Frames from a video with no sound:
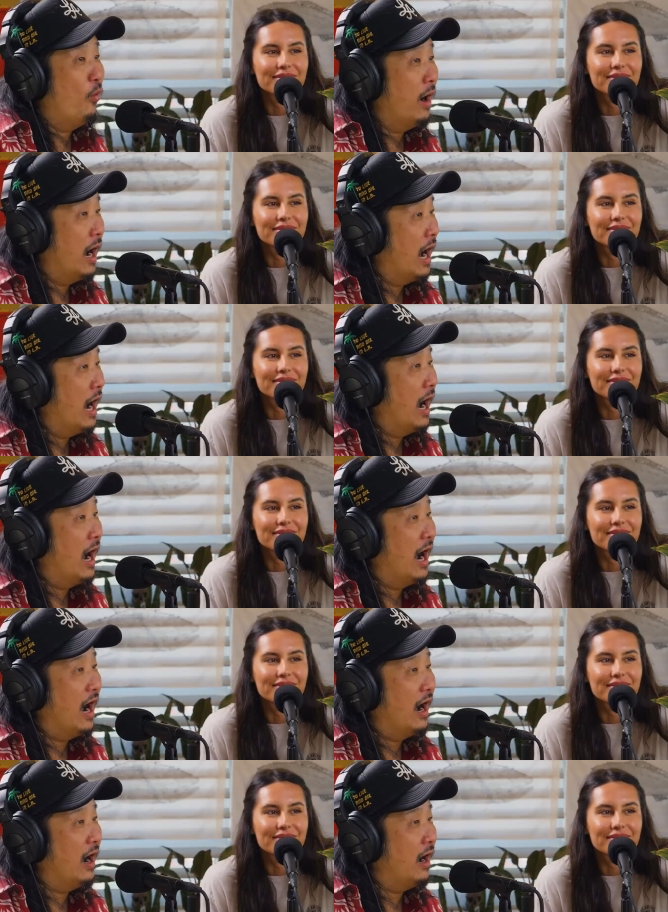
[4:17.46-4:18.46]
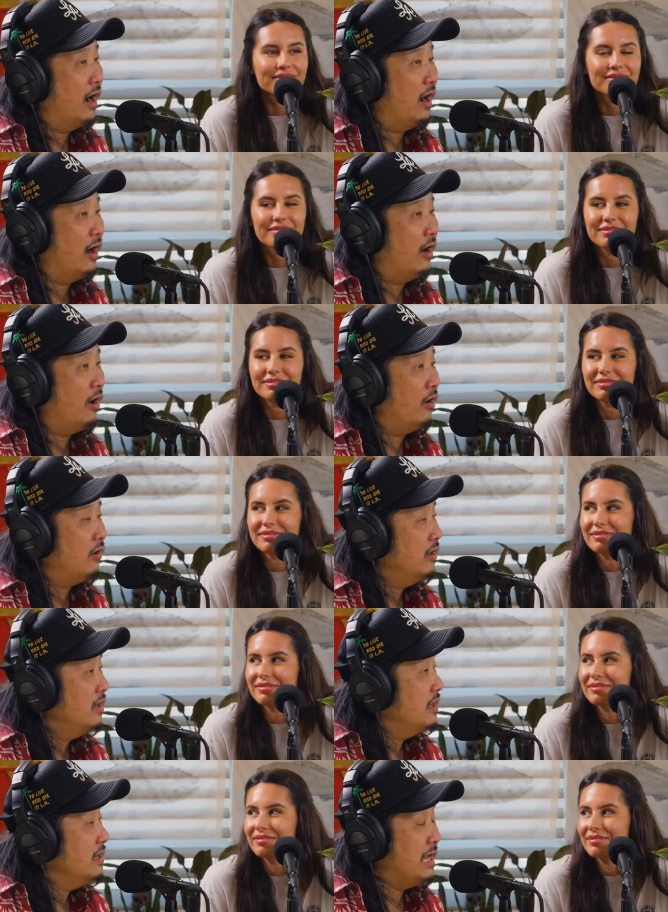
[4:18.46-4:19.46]
Speaker 1: Wow.
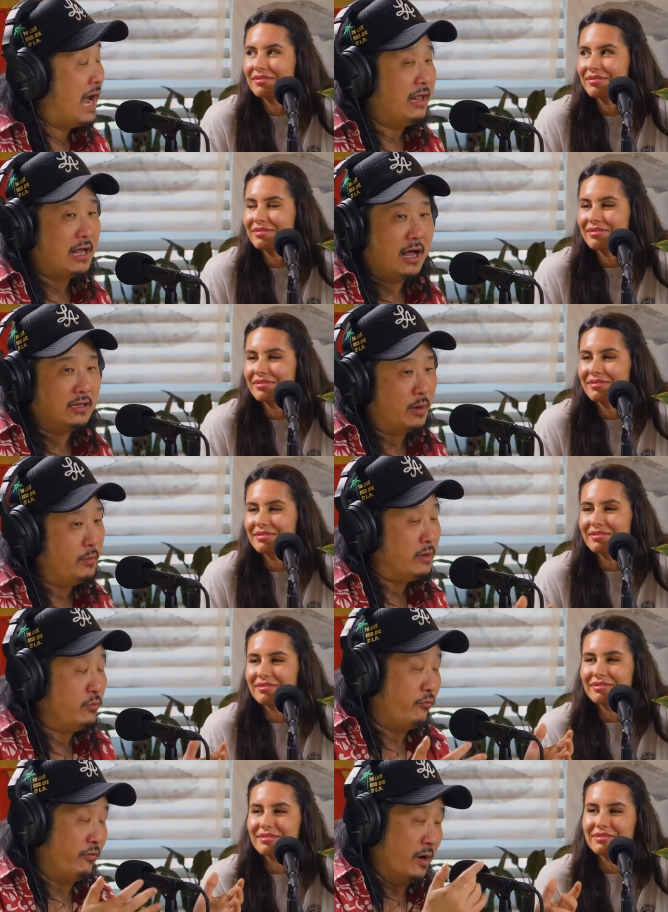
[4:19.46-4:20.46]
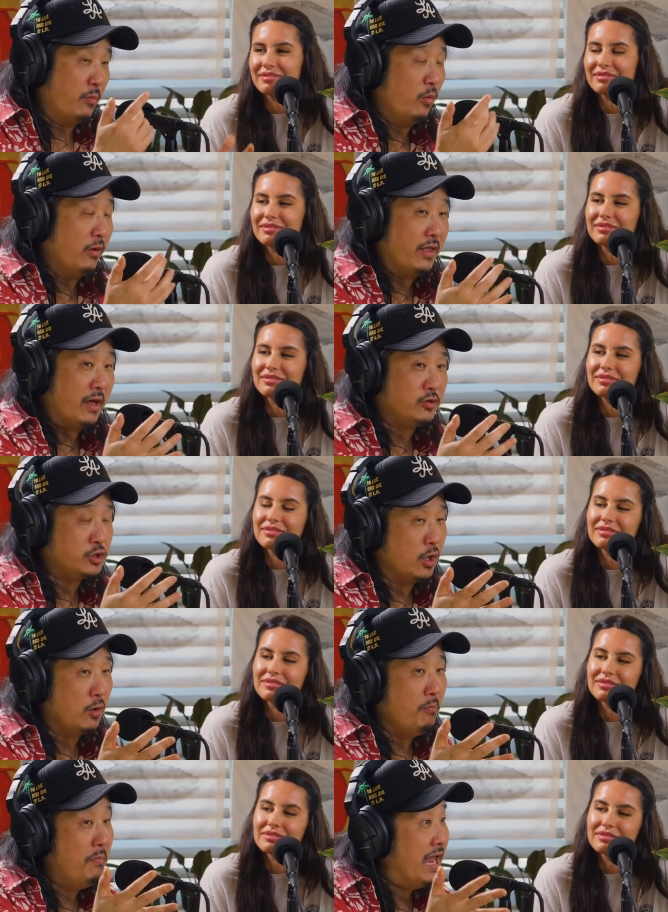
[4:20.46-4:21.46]
Yeah. yeah I, I, I, mean, number one, that
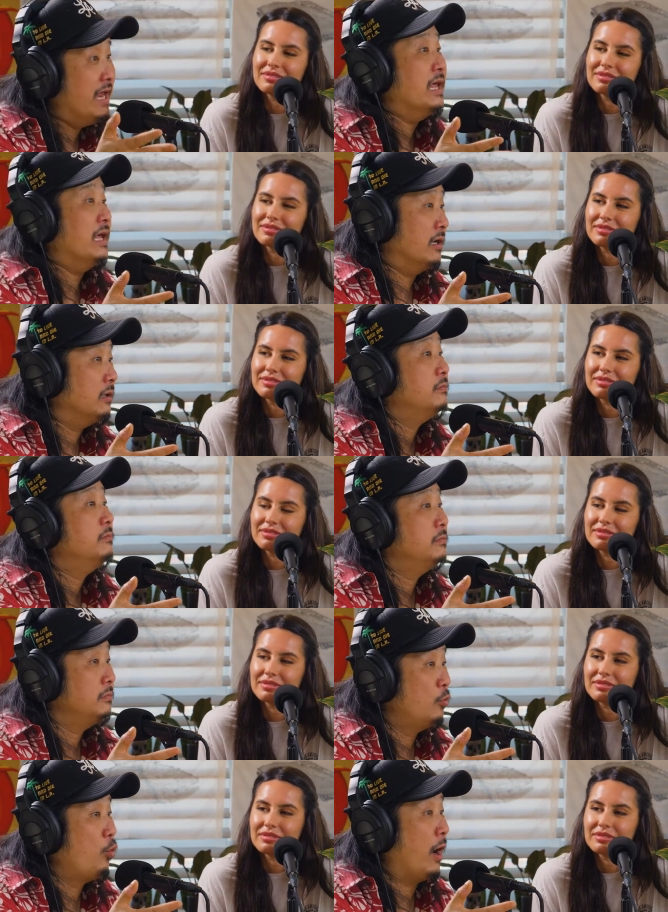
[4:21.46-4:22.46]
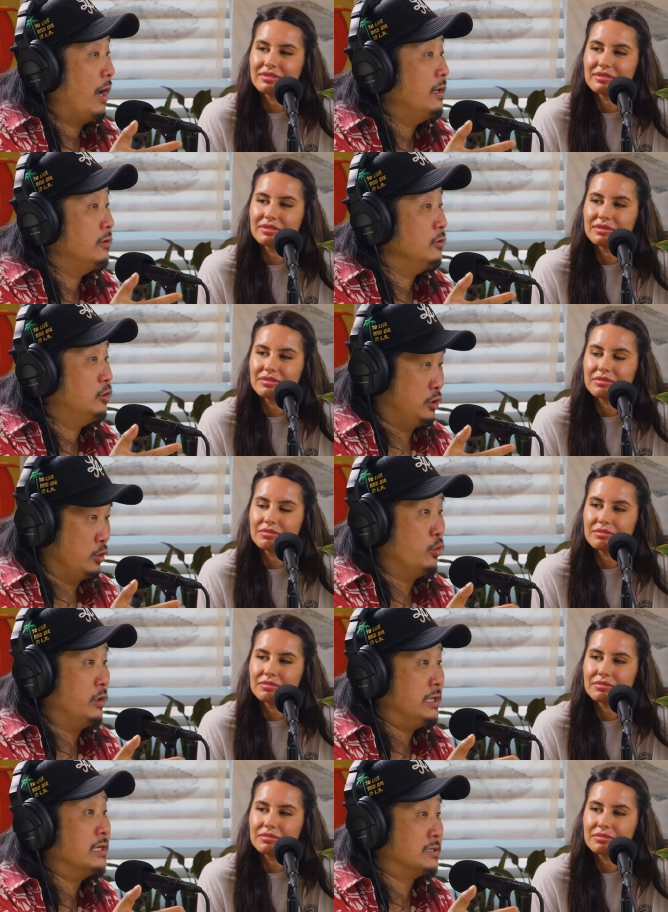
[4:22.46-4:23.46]
show made him mm-hmm. right mm-hmm. to
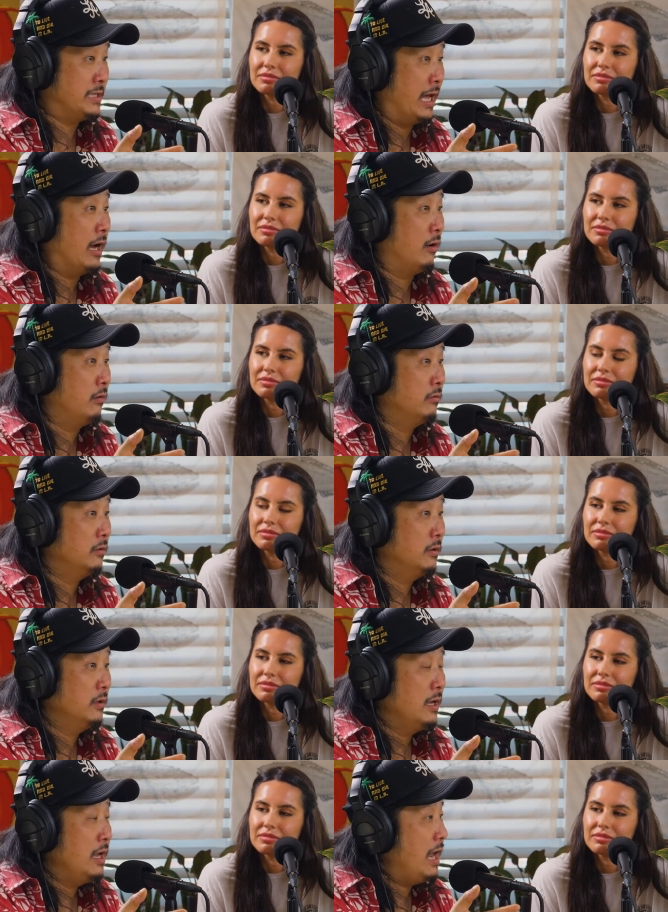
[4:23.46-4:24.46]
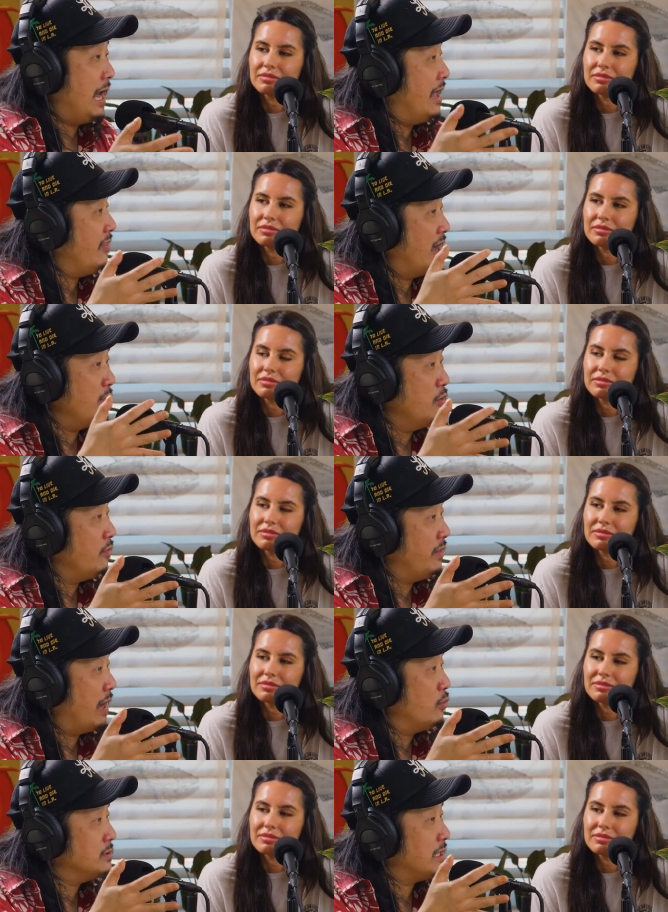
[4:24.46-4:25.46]
who he is now, mm-hmm. and that mo-
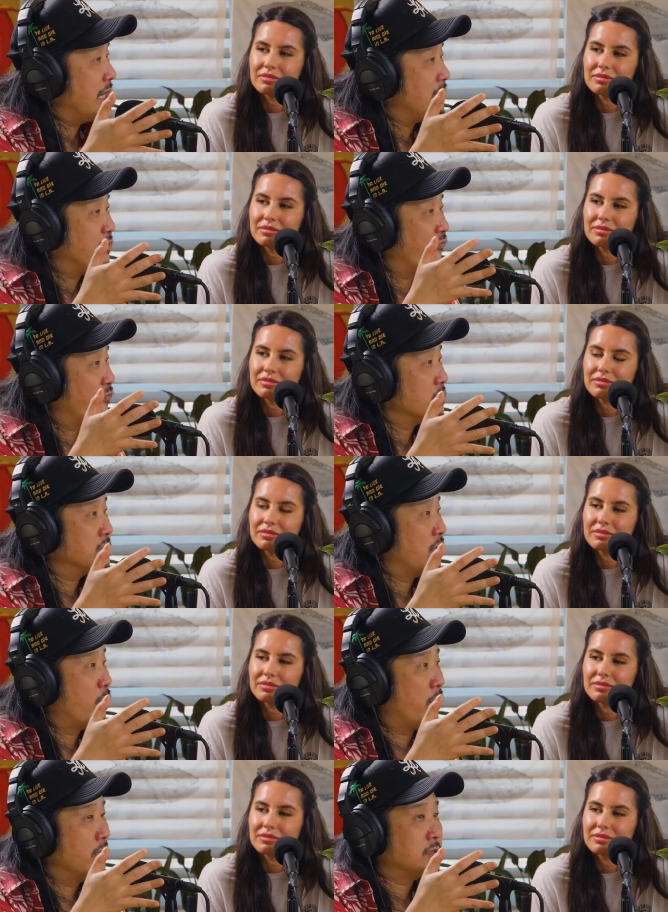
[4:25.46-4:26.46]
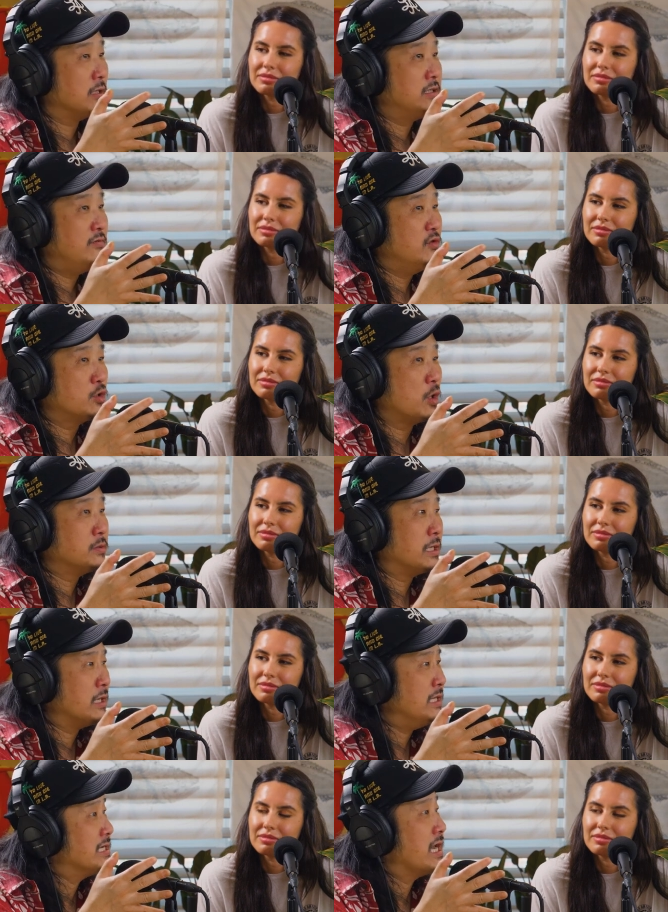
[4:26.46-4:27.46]
that was like the first time where I saw a TV show. I was
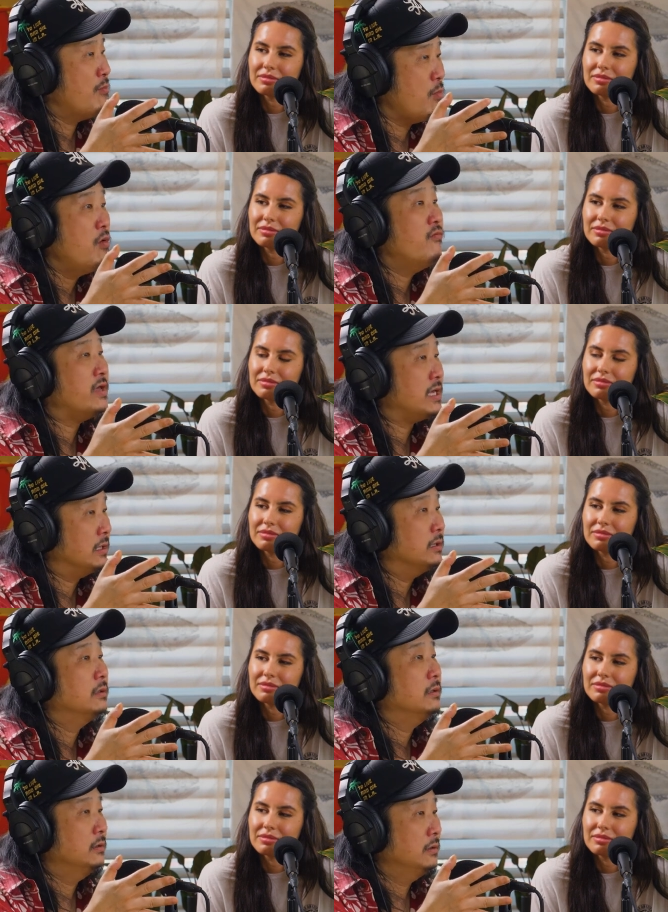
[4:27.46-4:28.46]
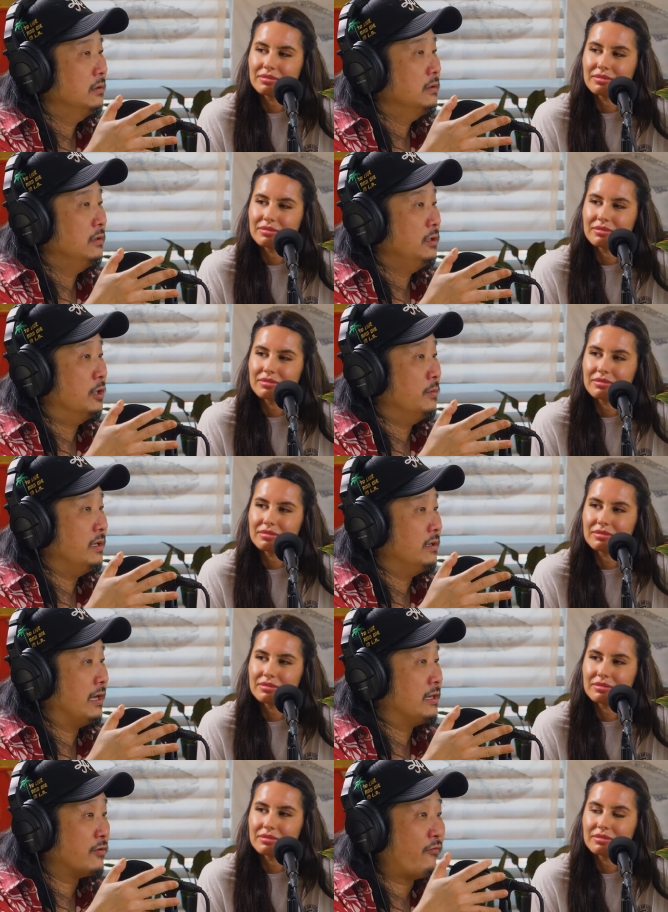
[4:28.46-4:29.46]
like, it's like a movie. You know what I mean?
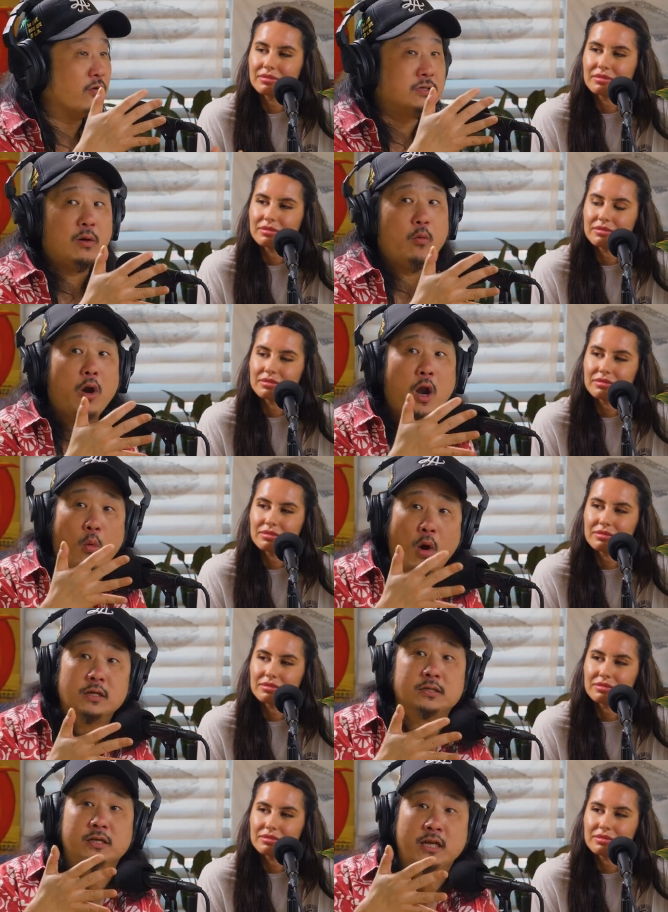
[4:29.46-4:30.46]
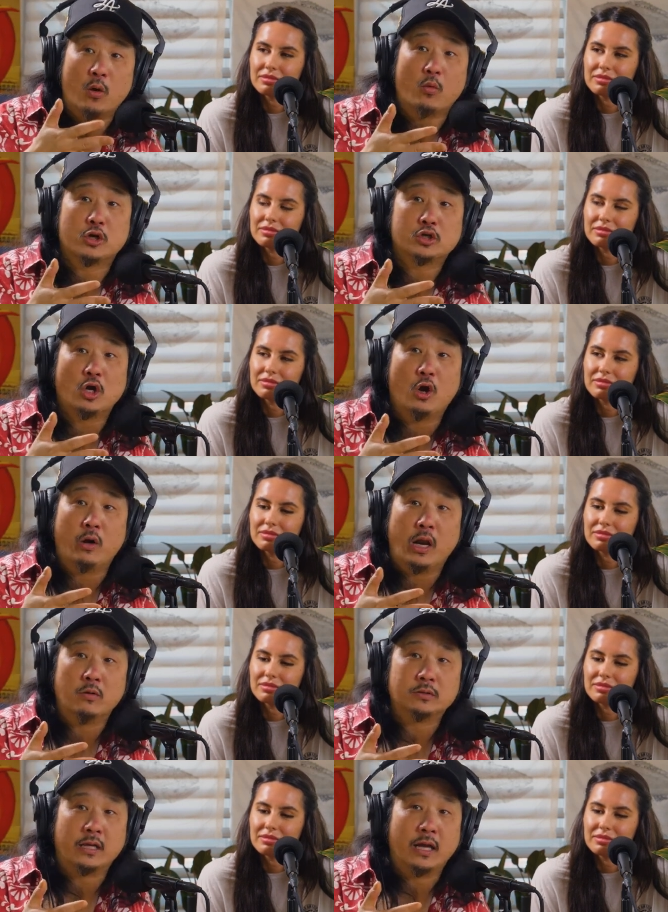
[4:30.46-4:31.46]
Like the first time where I watched a network show and
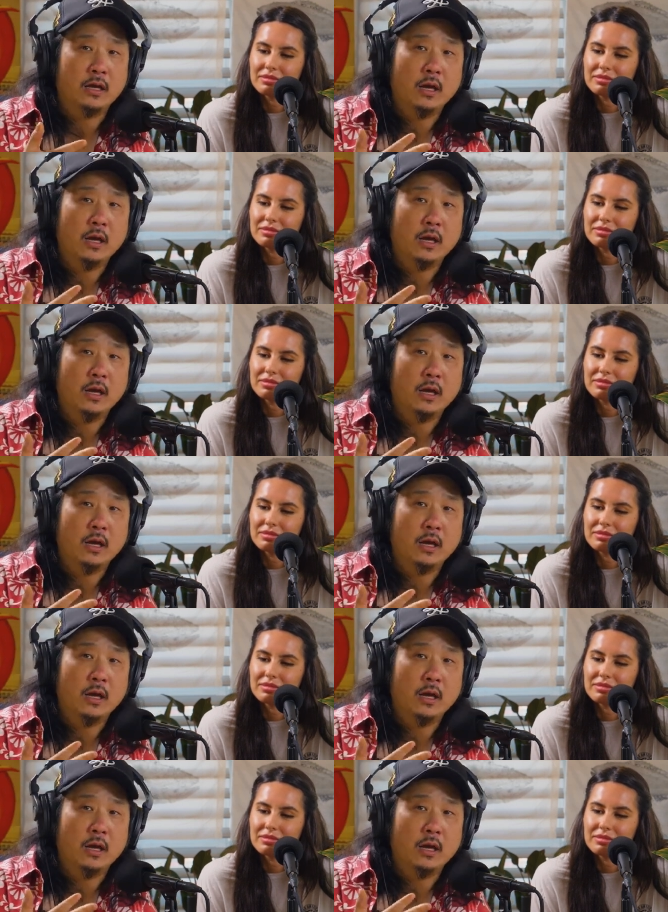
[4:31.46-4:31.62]
I was like,